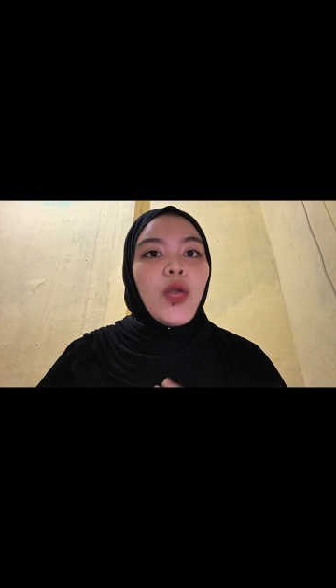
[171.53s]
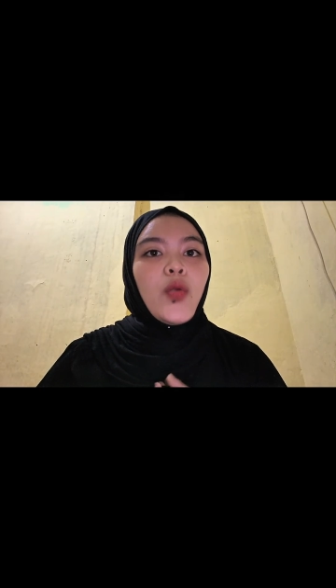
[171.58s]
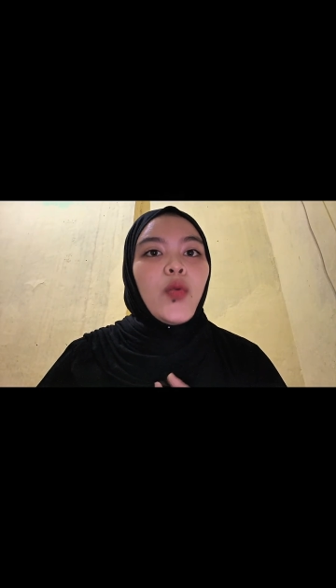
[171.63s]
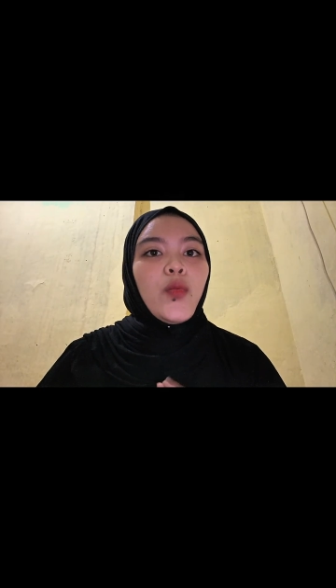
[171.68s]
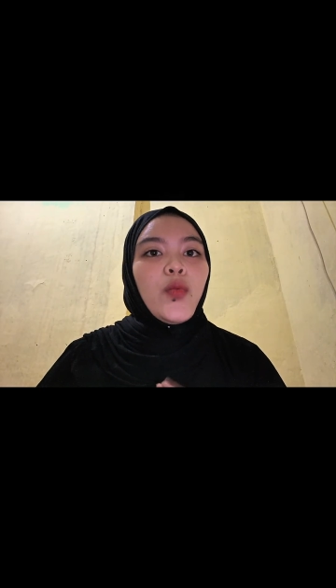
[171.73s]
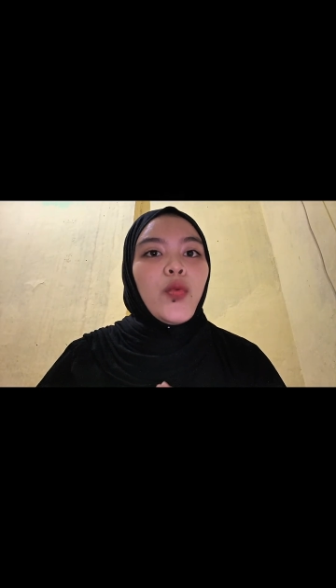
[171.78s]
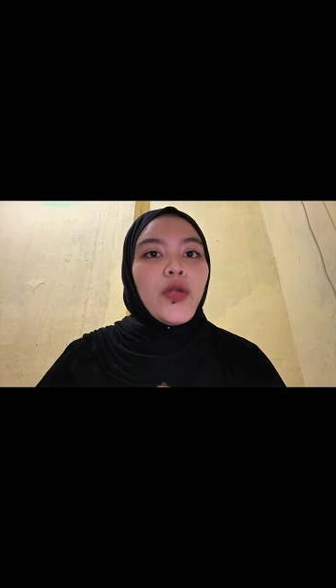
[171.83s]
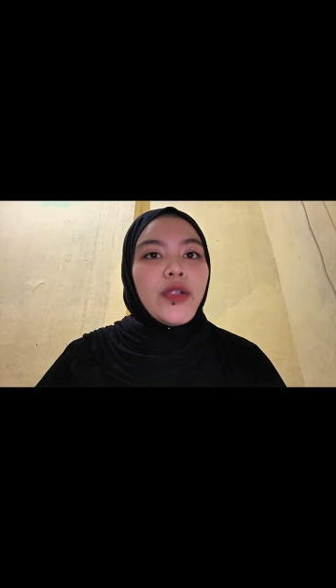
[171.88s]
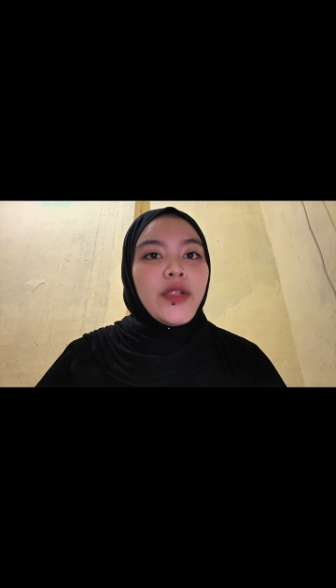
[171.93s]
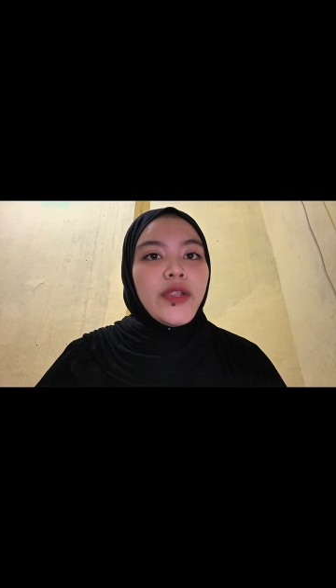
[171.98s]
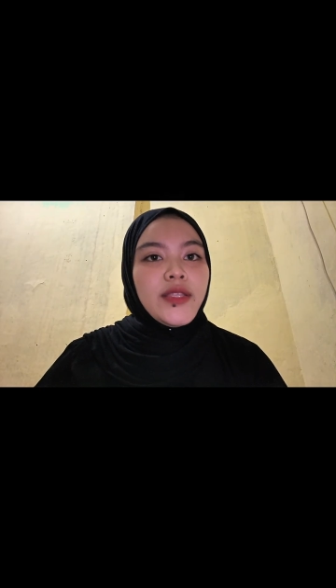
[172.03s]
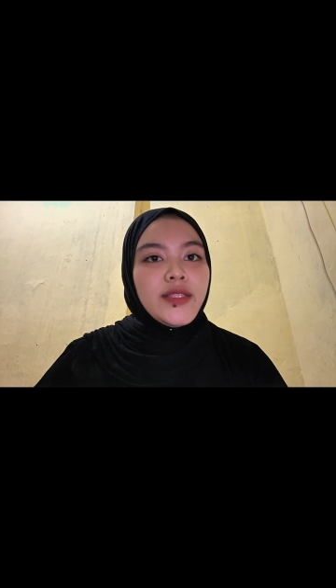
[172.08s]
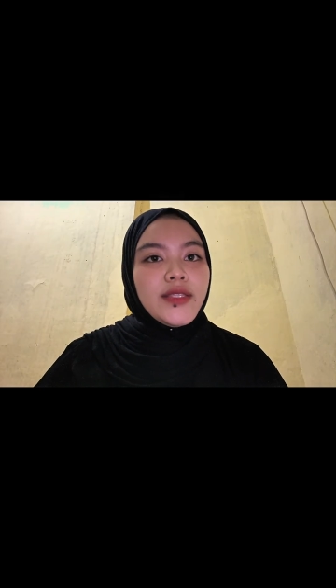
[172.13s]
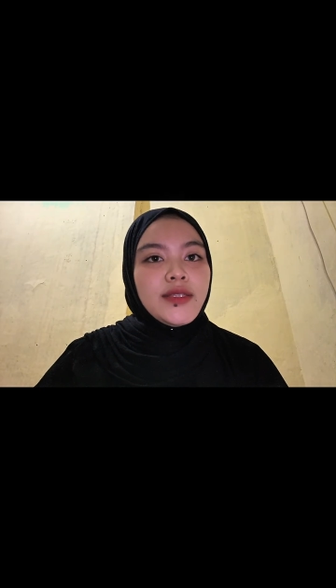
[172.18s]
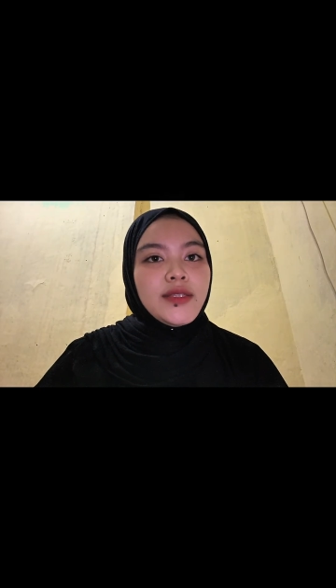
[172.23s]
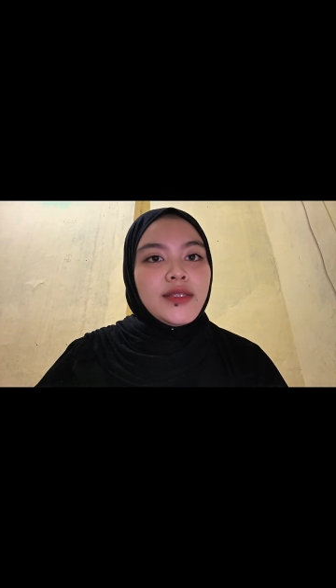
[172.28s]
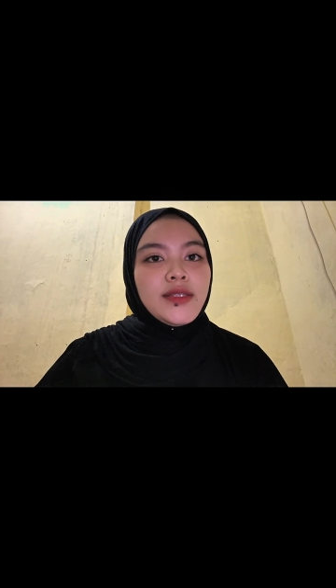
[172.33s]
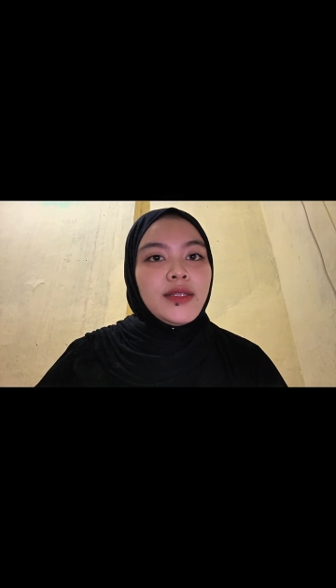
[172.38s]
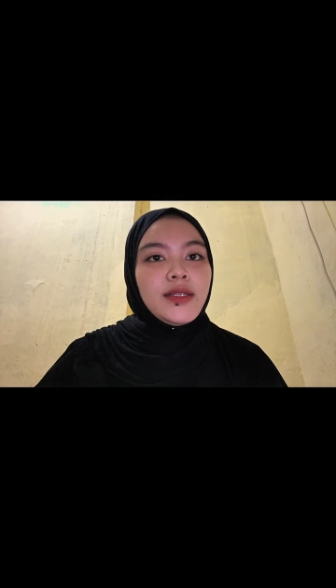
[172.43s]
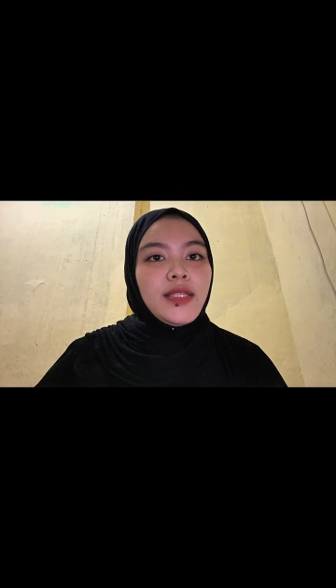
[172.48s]

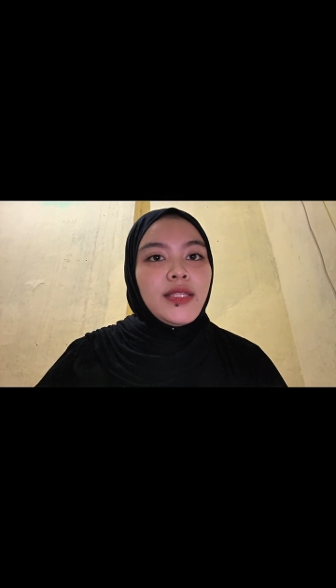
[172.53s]
warrant,